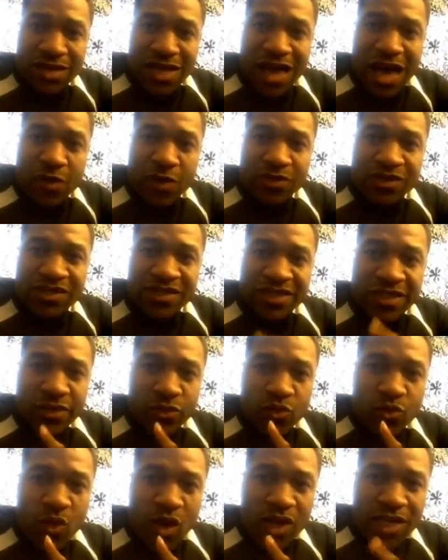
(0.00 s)
I will see
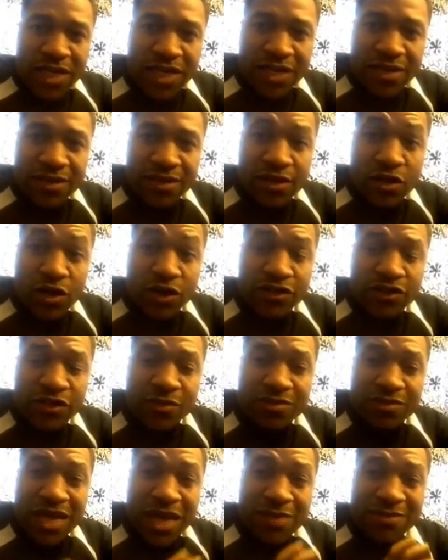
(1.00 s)
one hit or
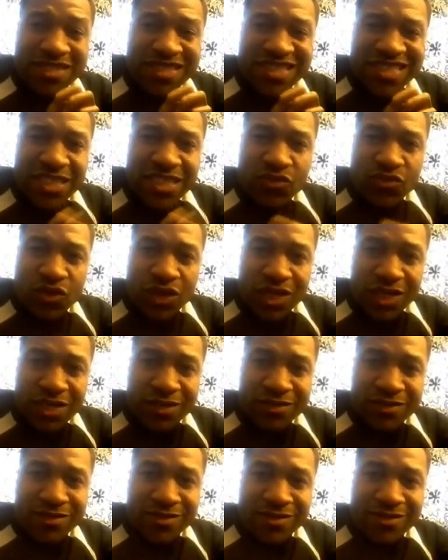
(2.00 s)
sometimes zero
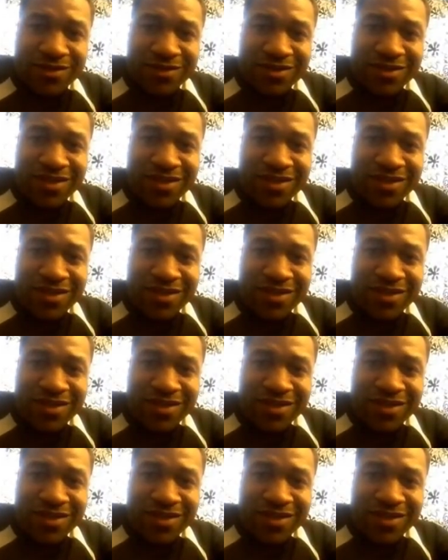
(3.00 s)
hits.